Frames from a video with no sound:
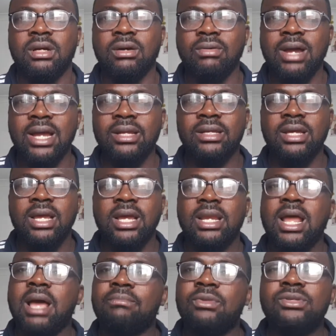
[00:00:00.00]
All right.
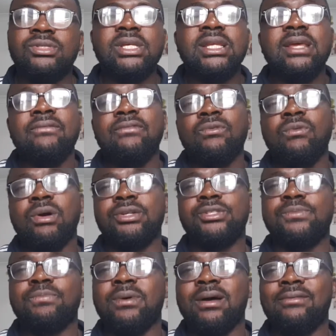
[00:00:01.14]
Now, I'm not saying everyone
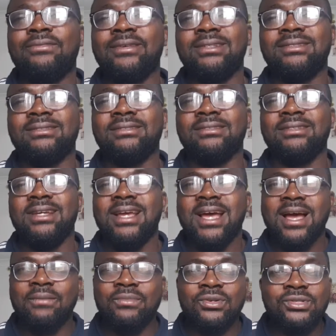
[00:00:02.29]
is perfect.
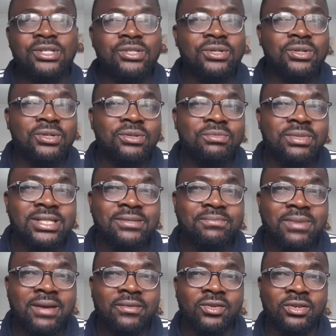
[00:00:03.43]
I'm not saying you're going to meet
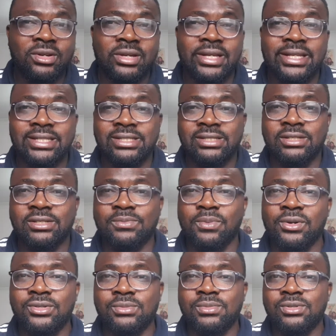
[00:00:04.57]
it's
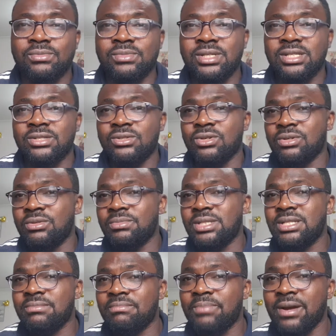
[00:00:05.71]
possible to meet. You're going to
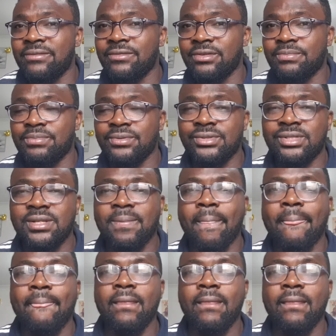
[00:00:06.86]
meet a perfect person.